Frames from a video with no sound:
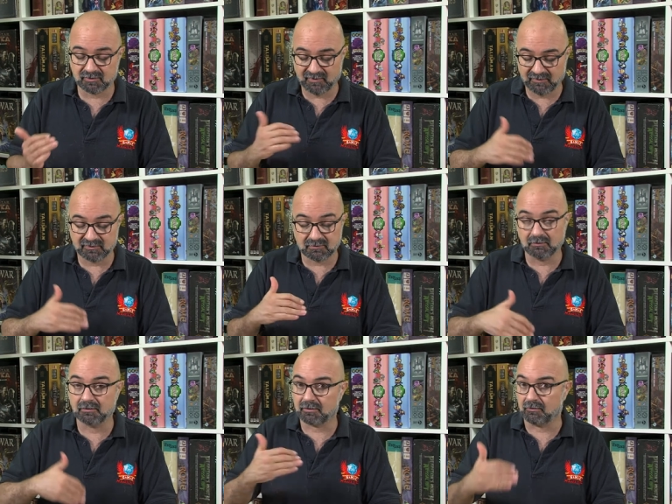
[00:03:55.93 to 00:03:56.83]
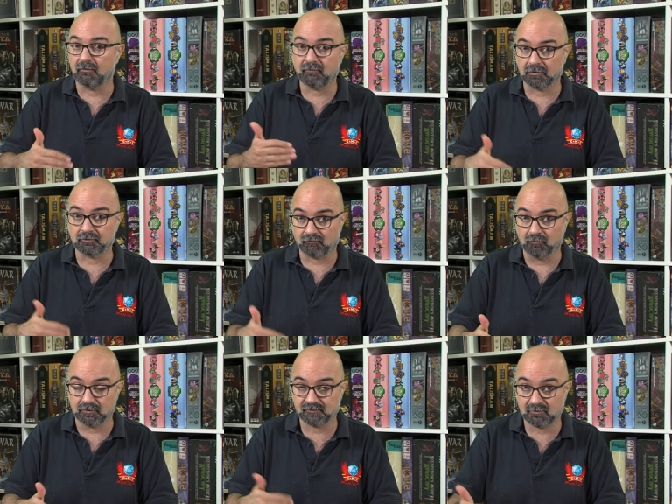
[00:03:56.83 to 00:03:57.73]
having to learn and overhaul the
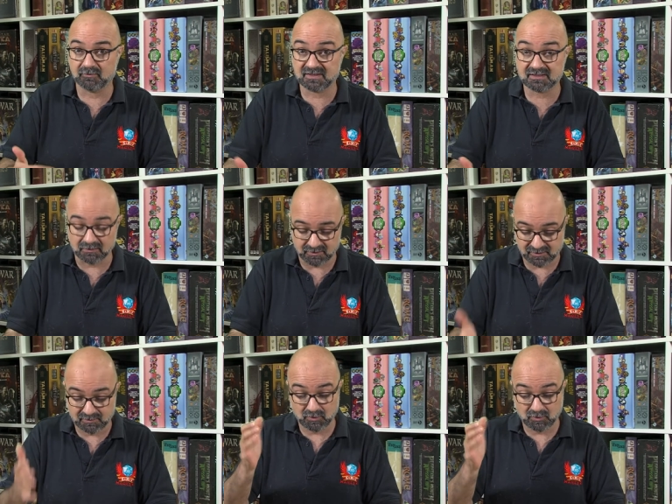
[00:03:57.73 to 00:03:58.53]
rules from the start,